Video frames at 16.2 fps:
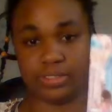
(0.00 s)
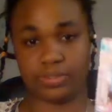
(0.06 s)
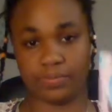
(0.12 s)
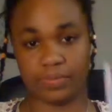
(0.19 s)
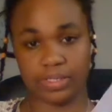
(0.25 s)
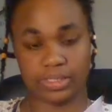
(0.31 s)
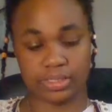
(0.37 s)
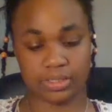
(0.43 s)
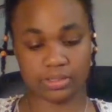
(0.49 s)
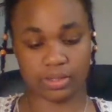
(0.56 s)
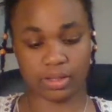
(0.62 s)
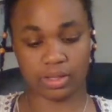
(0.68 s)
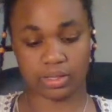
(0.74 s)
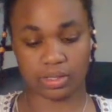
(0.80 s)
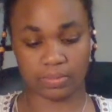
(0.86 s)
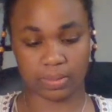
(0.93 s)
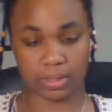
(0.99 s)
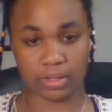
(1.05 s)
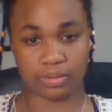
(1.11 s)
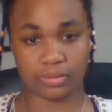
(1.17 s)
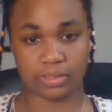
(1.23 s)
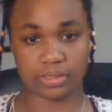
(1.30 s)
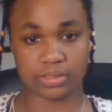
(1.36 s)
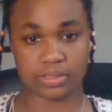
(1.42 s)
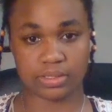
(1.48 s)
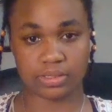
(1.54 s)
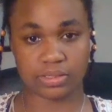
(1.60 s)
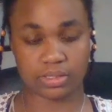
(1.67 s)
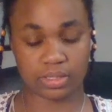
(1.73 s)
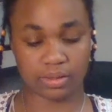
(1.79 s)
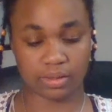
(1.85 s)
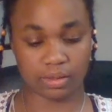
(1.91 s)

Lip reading: so what is this talking about? This is,